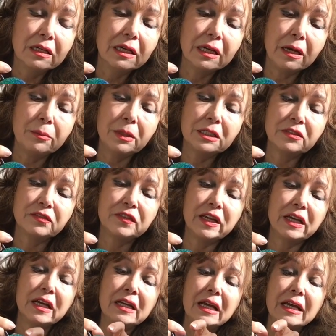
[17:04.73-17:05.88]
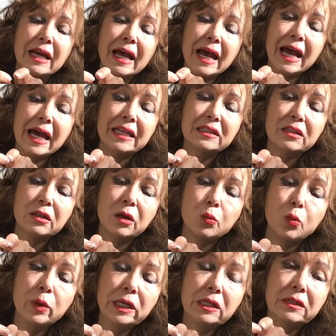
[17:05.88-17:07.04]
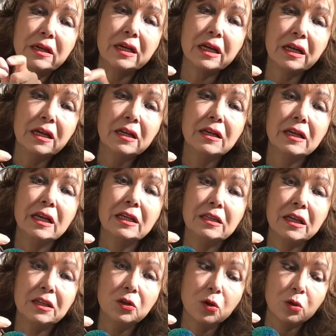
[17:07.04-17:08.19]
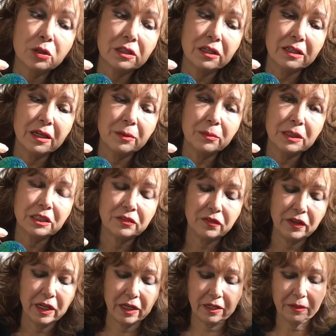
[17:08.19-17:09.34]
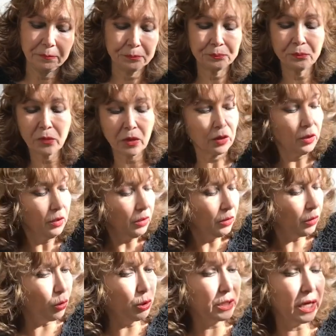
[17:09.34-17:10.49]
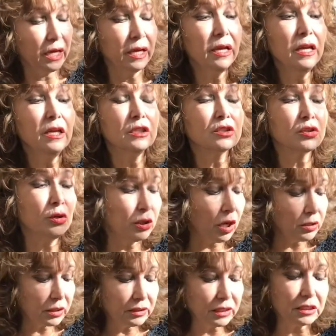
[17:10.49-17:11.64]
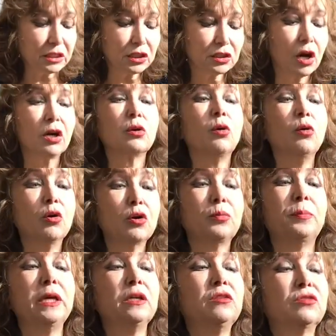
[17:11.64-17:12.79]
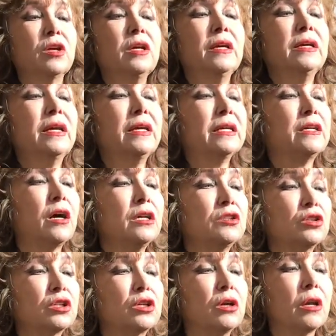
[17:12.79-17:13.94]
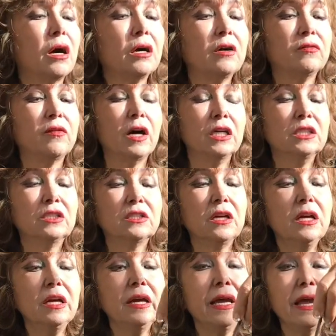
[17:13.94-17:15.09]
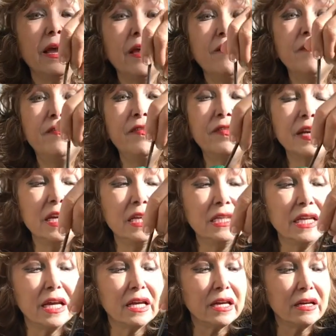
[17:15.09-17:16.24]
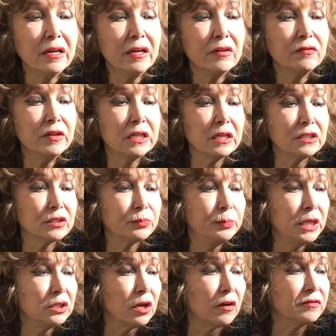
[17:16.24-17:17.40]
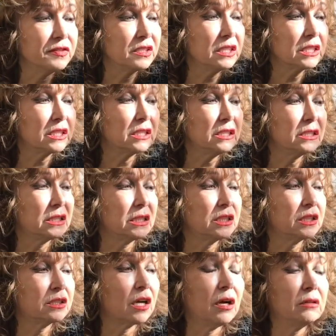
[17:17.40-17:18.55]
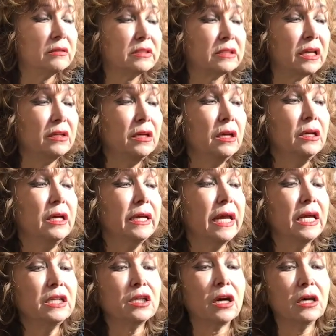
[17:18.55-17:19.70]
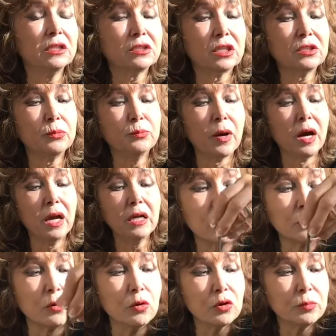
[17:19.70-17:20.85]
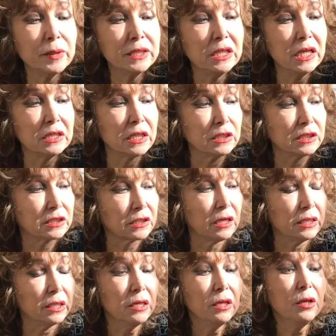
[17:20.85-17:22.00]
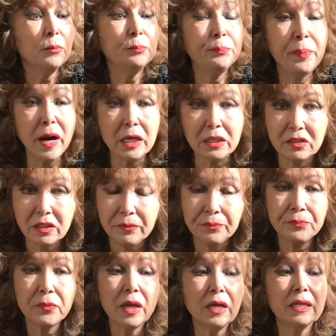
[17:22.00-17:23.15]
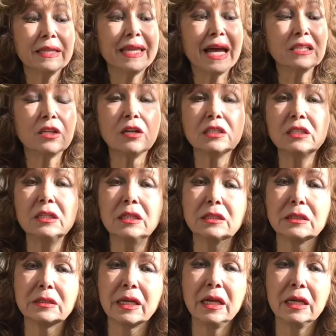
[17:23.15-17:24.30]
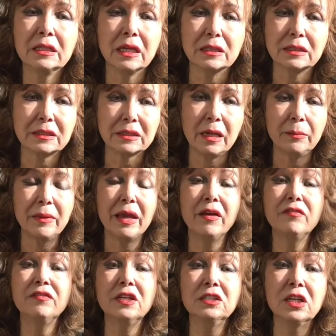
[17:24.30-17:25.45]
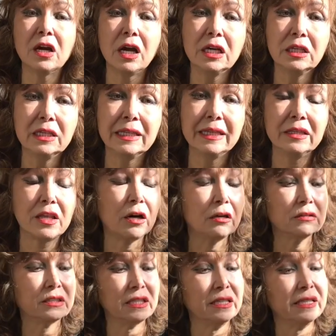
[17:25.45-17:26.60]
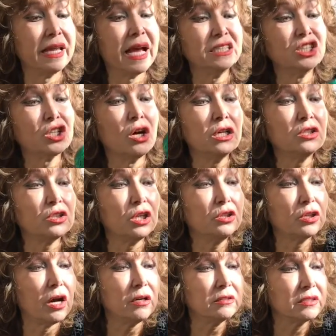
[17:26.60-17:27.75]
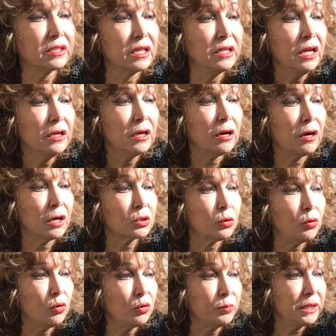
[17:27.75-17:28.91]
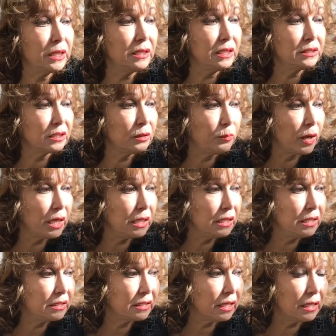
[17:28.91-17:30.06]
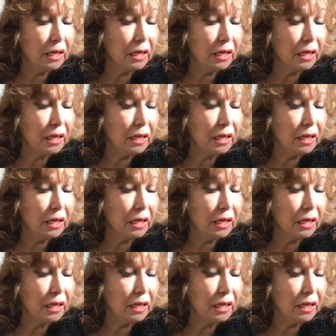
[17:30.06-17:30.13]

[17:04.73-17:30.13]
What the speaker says: hemisphere and winter in the northern hemisphere. Okay, so this is our orbit counterclockwise every year with a speed of 66,800 miles are orbiting the sun. But that doesn't stay the same. Every 90,000, 100,000 are orbit little by little,